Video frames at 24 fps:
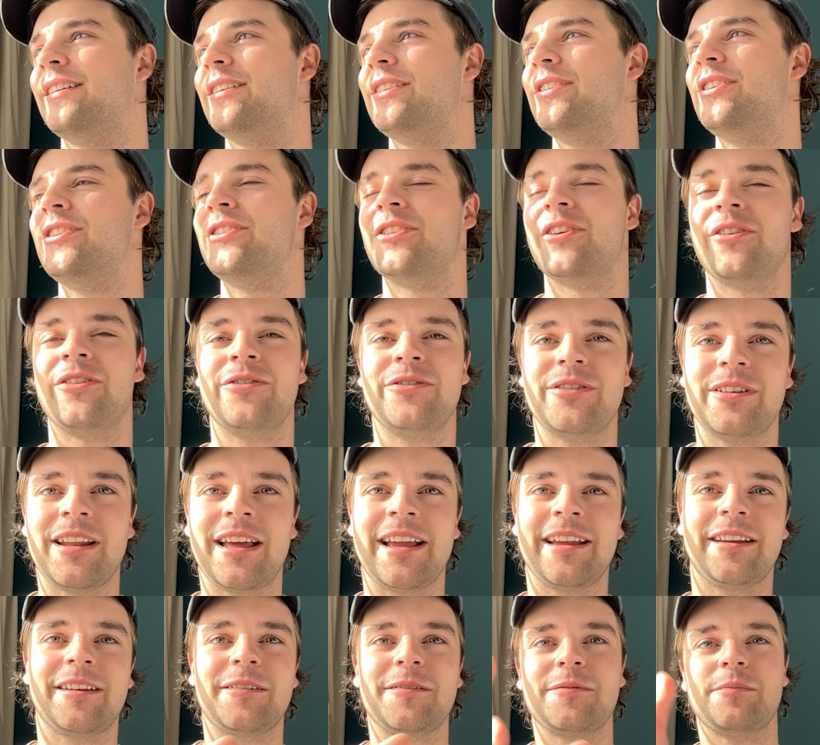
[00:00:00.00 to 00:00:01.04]
you know,
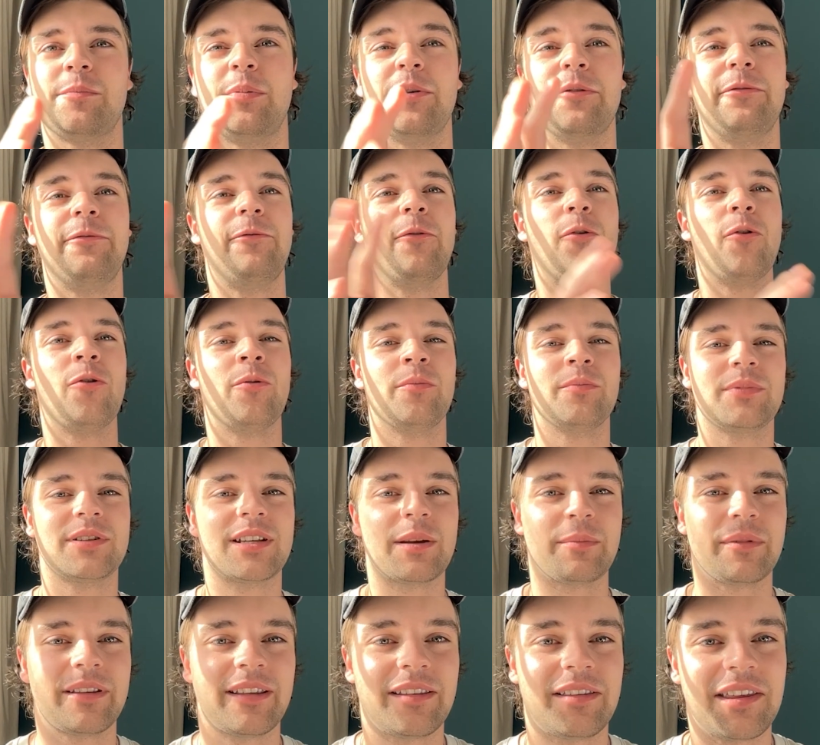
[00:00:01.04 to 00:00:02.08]
like perform
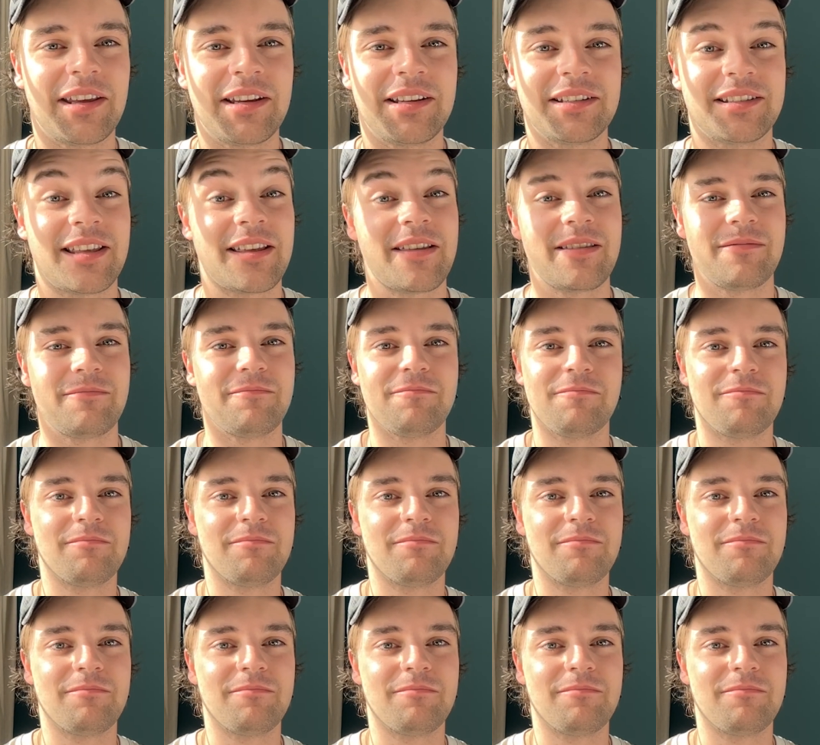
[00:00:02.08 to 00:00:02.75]
some of the things that